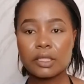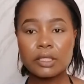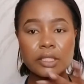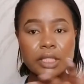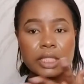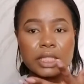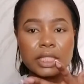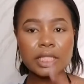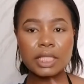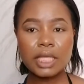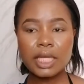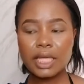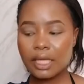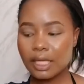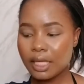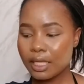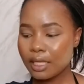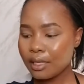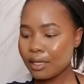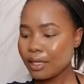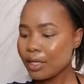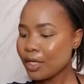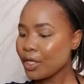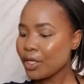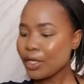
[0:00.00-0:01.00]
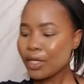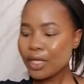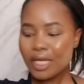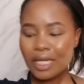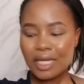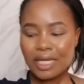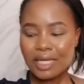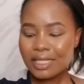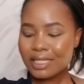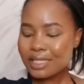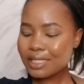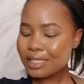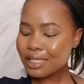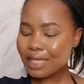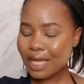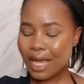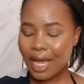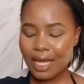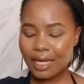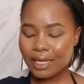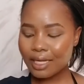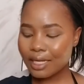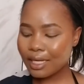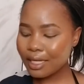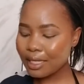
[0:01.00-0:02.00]
You see, it's
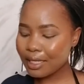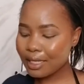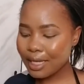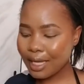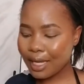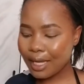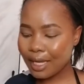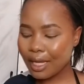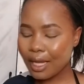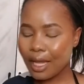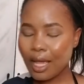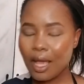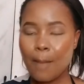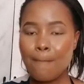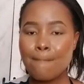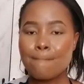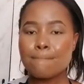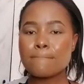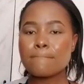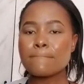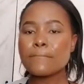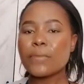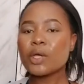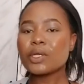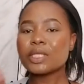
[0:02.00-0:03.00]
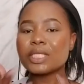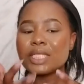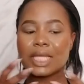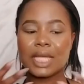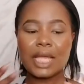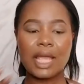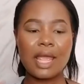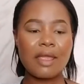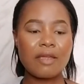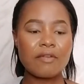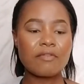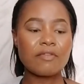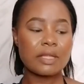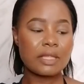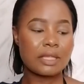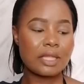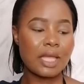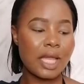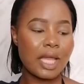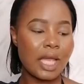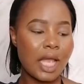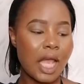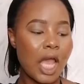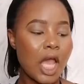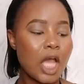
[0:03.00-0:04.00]
kind of like putting
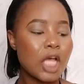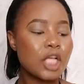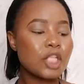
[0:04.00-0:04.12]
everything